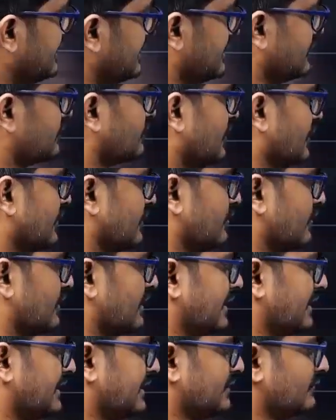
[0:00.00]
it is going to look
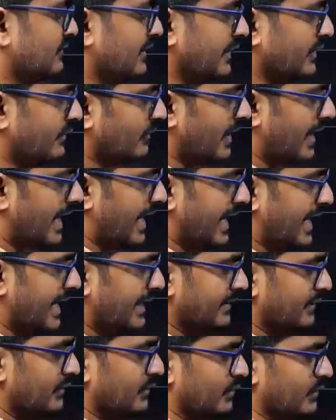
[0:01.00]
like this. When you
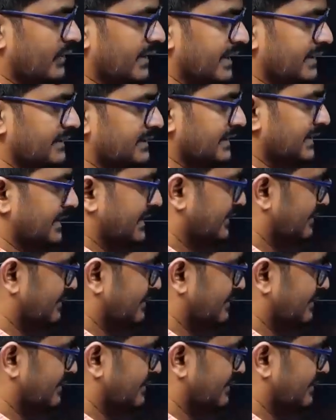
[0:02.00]
add 2 kg,